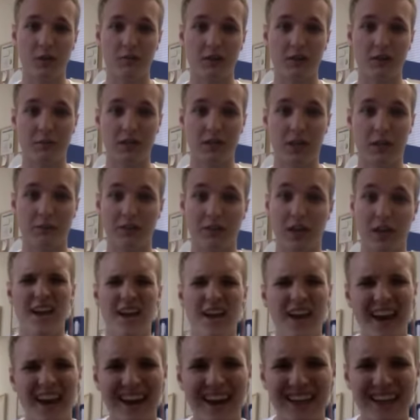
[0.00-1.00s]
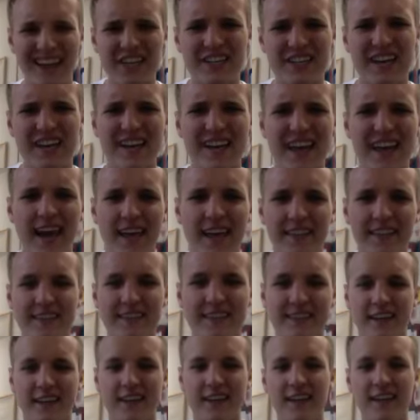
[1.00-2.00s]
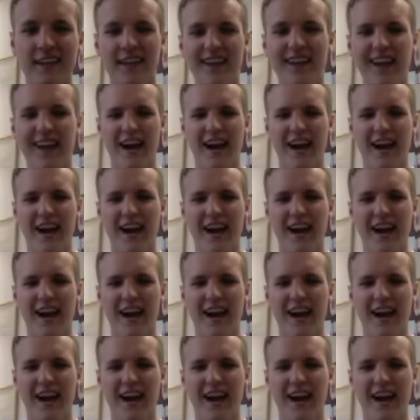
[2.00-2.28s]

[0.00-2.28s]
sometimes. And I just had to add this in.